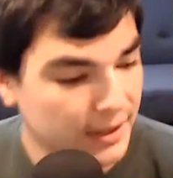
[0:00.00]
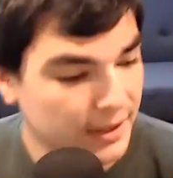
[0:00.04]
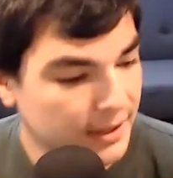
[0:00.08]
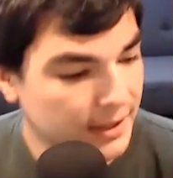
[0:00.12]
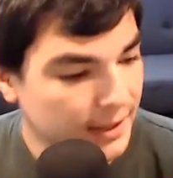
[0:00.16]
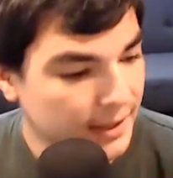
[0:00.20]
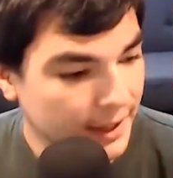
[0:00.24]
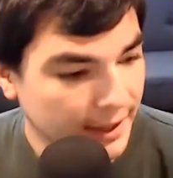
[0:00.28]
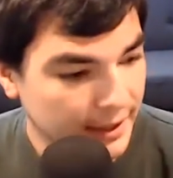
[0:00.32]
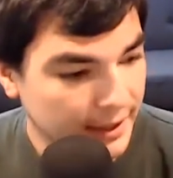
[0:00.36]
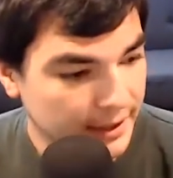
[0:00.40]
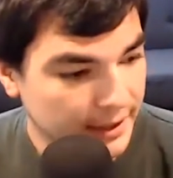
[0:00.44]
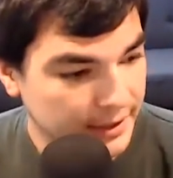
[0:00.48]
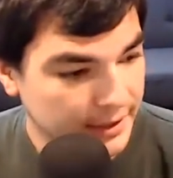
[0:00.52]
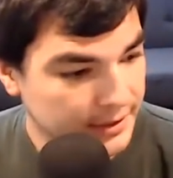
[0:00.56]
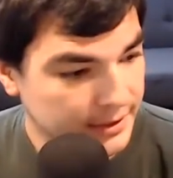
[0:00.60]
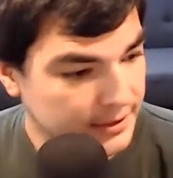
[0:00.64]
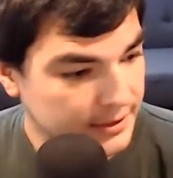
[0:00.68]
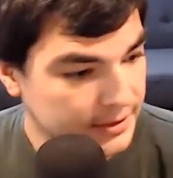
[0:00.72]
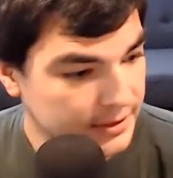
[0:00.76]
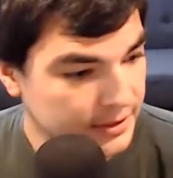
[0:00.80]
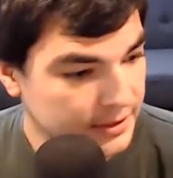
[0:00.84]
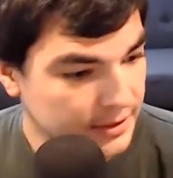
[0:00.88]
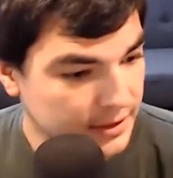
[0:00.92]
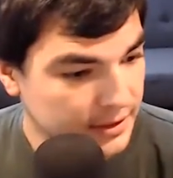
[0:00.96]
And
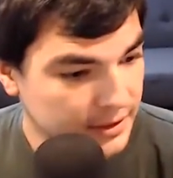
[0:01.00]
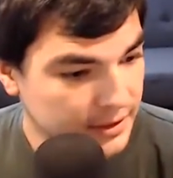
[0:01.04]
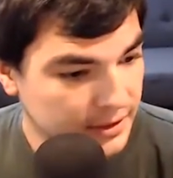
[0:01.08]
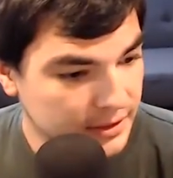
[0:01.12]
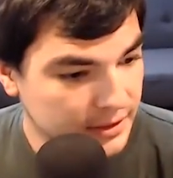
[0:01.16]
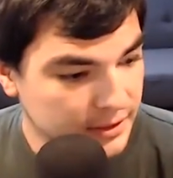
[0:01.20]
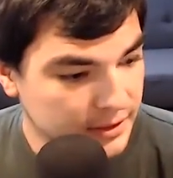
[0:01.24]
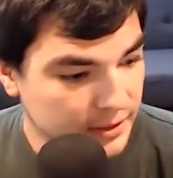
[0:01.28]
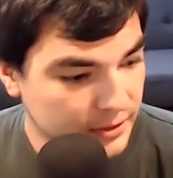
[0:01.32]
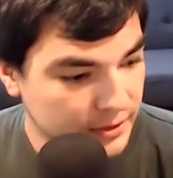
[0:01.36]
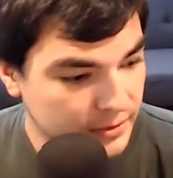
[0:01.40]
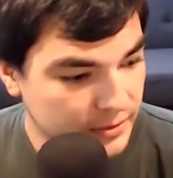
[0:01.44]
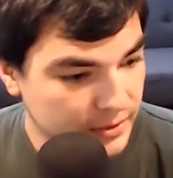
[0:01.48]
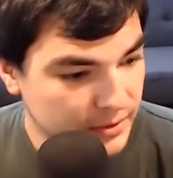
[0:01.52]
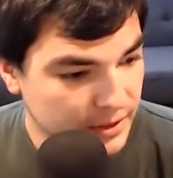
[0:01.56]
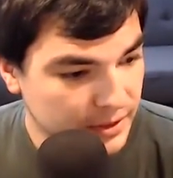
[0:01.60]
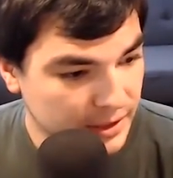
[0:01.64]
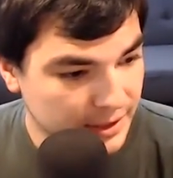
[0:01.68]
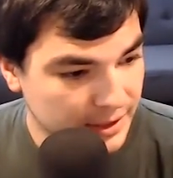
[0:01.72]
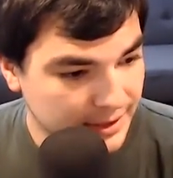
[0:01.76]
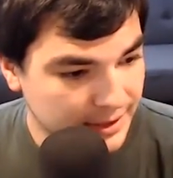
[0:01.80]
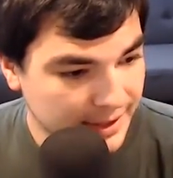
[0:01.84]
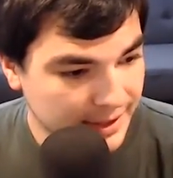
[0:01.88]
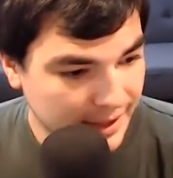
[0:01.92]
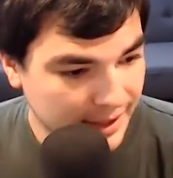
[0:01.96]

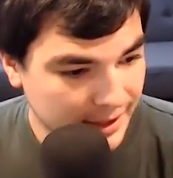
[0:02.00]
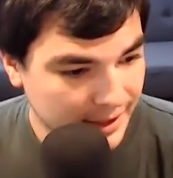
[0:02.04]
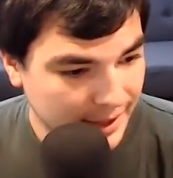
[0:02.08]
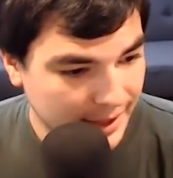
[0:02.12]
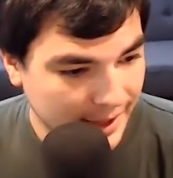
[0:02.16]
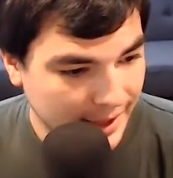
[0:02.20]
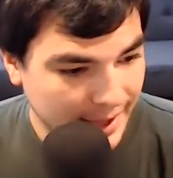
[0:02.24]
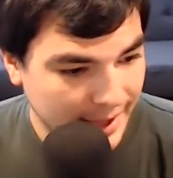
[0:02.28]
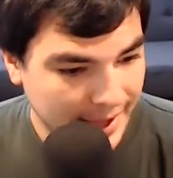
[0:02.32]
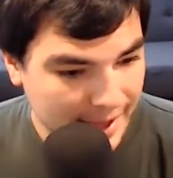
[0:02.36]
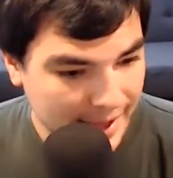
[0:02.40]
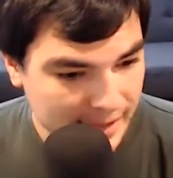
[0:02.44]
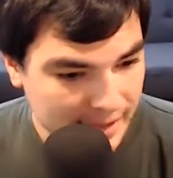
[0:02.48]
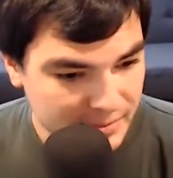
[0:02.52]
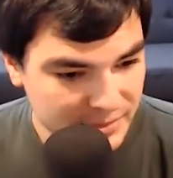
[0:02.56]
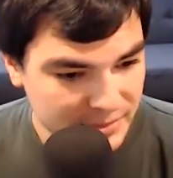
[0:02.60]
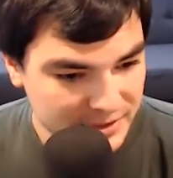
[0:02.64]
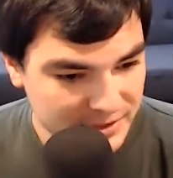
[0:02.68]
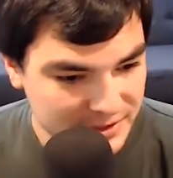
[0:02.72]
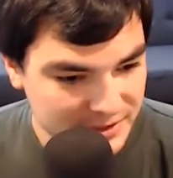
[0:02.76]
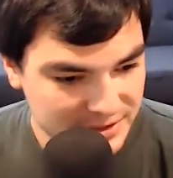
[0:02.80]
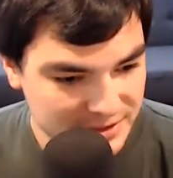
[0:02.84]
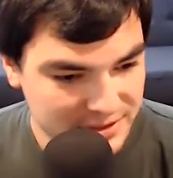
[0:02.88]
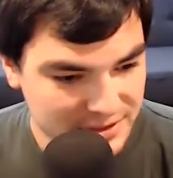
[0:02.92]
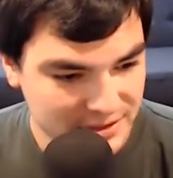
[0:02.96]
that
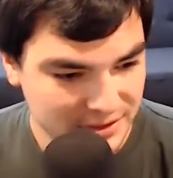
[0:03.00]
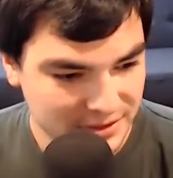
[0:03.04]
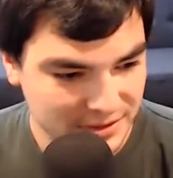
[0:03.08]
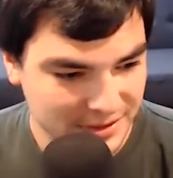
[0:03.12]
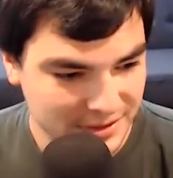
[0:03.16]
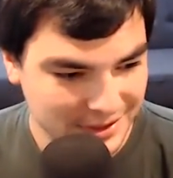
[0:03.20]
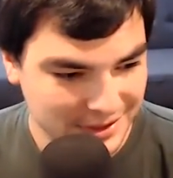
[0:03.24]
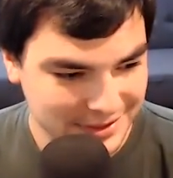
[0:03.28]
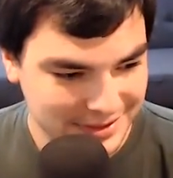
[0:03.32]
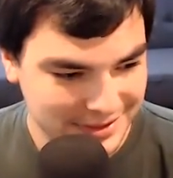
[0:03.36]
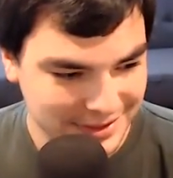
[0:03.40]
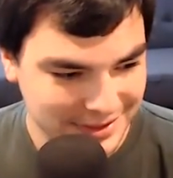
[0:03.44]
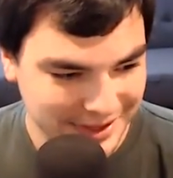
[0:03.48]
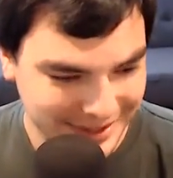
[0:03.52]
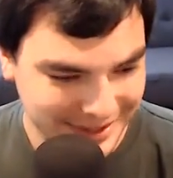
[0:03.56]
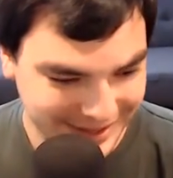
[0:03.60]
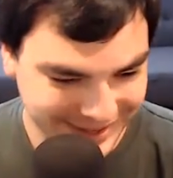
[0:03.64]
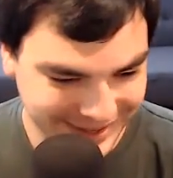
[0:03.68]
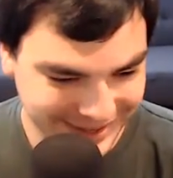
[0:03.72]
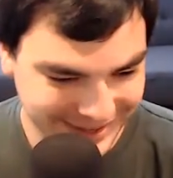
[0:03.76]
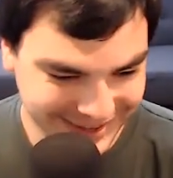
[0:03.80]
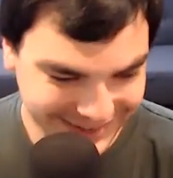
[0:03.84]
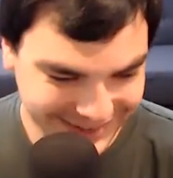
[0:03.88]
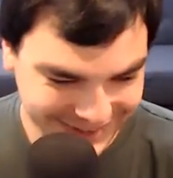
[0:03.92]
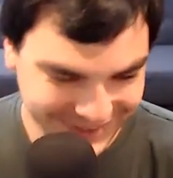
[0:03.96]
happens. It
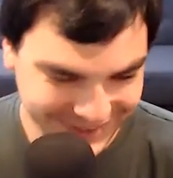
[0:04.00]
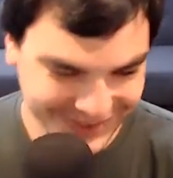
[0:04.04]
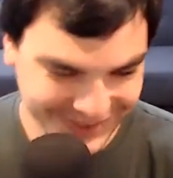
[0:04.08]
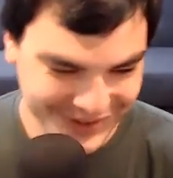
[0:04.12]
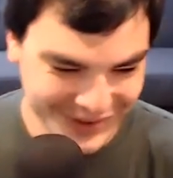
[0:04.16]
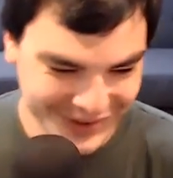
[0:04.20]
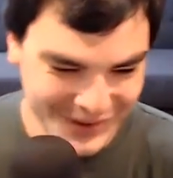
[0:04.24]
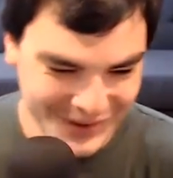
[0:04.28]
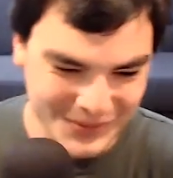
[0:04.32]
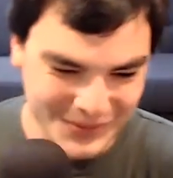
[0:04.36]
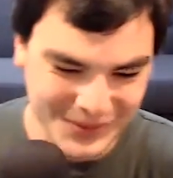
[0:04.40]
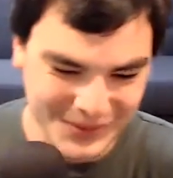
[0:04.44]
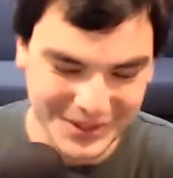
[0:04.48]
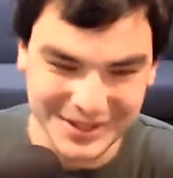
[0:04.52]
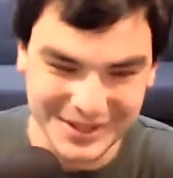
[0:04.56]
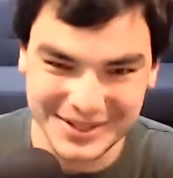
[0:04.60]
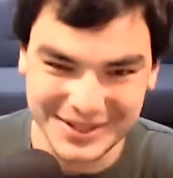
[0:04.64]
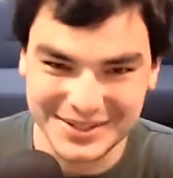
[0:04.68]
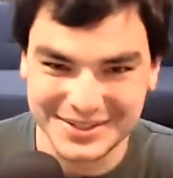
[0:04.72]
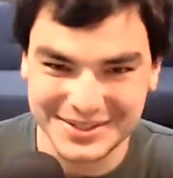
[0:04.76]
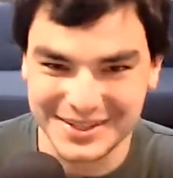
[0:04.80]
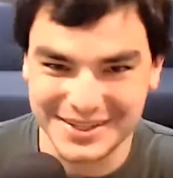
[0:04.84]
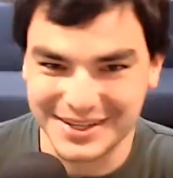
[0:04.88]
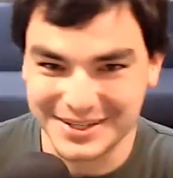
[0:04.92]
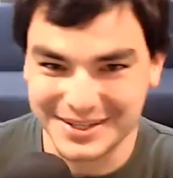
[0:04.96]
right?
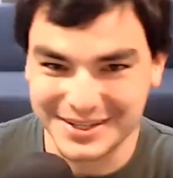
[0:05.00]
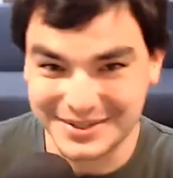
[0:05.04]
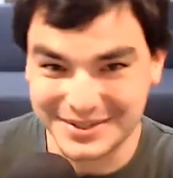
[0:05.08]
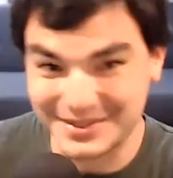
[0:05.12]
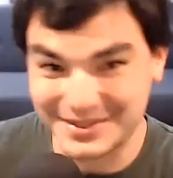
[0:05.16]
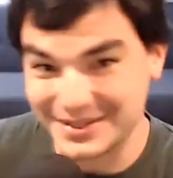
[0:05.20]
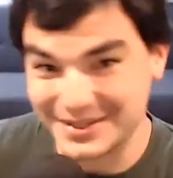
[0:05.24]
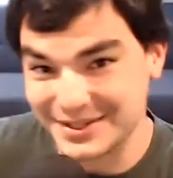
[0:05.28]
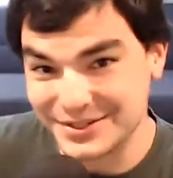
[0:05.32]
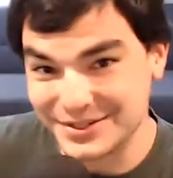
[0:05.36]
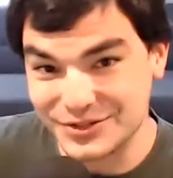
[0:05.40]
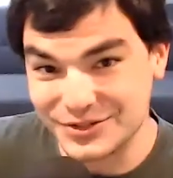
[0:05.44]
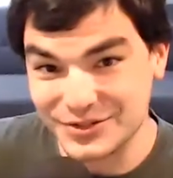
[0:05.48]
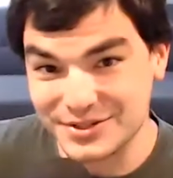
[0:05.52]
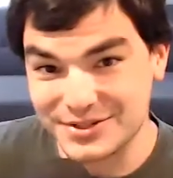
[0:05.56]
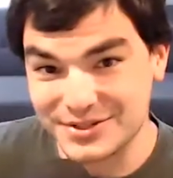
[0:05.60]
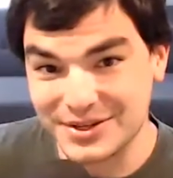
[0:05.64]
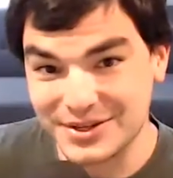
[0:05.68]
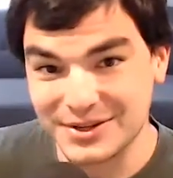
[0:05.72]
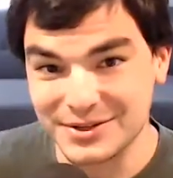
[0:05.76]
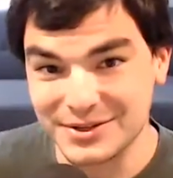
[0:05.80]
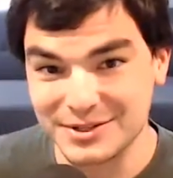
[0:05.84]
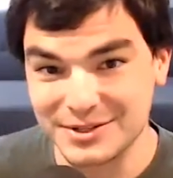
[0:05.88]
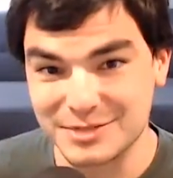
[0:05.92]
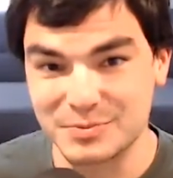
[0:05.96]
It just
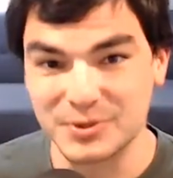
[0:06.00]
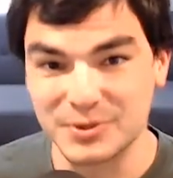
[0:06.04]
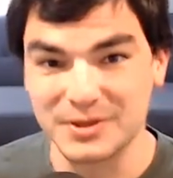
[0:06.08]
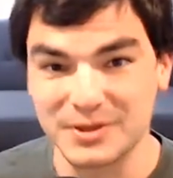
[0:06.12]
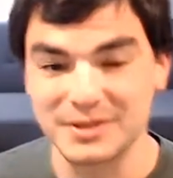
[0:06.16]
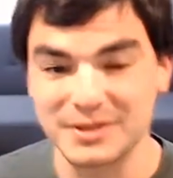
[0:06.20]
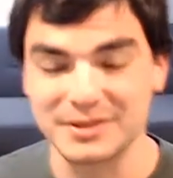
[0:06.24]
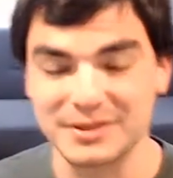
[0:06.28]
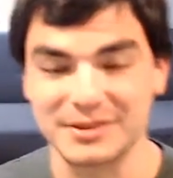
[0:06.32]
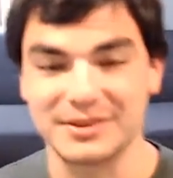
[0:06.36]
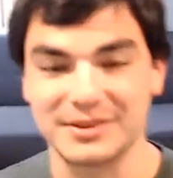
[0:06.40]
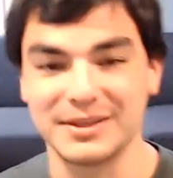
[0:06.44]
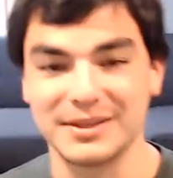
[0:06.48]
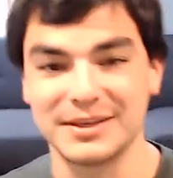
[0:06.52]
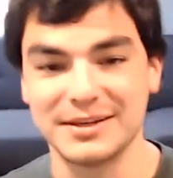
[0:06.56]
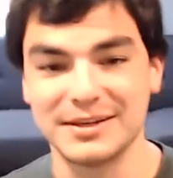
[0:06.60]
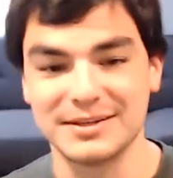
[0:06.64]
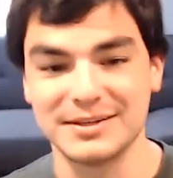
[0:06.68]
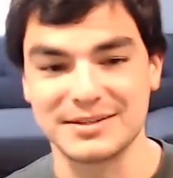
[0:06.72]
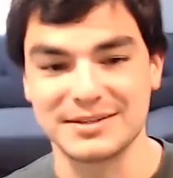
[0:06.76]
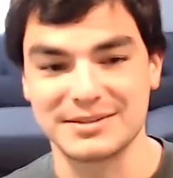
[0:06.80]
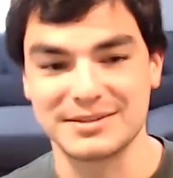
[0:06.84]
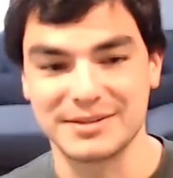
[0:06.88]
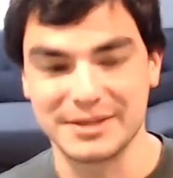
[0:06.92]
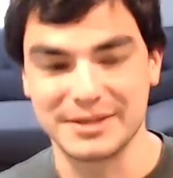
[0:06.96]
does. But the thing
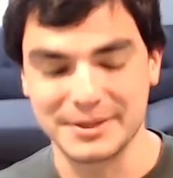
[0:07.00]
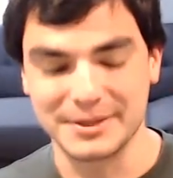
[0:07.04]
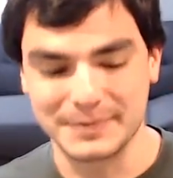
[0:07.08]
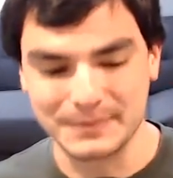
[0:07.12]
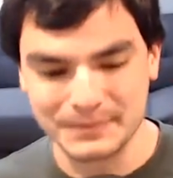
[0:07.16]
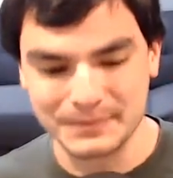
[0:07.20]
is like